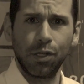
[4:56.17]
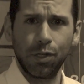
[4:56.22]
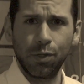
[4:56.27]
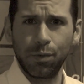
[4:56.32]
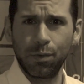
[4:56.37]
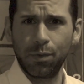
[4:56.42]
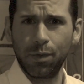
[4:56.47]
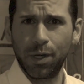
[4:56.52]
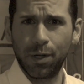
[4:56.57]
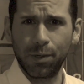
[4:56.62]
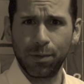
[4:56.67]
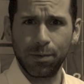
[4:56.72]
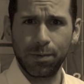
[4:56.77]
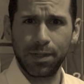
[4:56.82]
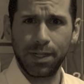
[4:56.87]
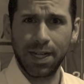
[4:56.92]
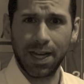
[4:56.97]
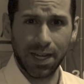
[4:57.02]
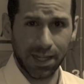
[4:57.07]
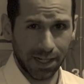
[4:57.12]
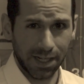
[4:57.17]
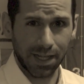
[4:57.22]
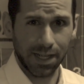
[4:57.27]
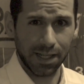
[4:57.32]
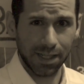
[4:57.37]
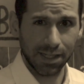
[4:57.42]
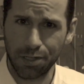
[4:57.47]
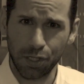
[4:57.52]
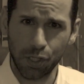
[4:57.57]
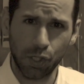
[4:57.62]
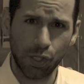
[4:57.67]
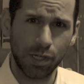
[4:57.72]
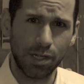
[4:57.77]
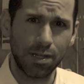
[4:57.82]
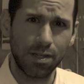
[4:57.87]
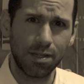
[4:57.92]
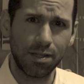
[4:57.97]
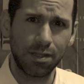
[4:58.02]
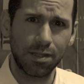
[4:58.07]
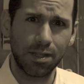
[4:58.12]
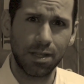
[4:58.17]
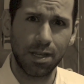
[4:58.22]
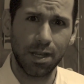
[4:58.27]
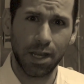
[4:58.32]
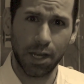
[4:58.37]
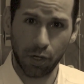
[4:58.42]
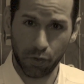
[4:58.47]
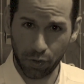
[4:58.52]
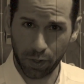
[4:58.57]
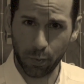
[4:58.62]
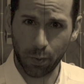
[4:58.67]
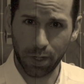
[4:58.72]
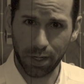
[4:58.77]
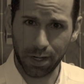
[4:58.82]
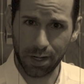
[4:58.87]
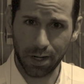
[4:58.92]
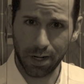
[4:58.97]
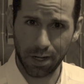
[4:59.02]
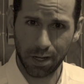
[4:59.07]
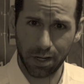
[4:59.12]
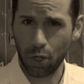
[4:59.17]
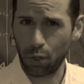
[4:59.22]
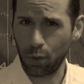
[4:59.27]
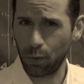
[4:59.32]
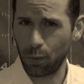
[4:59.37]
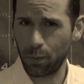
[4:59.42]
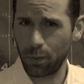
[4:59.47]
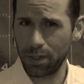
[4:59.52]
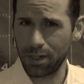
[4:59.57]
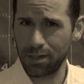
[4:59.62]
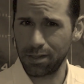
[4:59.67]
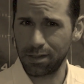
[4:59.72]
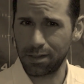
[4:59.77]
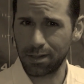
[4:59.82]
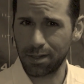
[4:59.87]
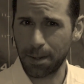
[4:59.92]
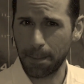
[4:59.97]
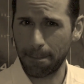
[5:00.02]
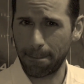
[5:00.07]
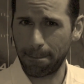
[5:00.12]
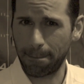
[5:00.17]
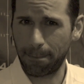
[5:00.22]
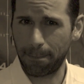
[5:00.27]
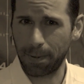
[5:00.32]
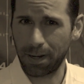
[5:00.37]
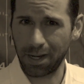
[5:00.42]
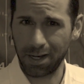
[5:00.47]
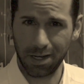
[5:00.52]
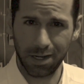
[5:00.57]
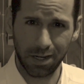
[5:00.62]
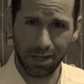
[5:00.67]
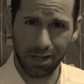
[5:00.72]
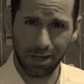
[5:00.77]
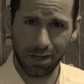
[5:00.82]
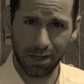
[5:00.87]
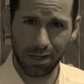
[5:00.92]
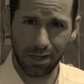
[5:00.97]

You know Donna. She's the angry one, always complaining.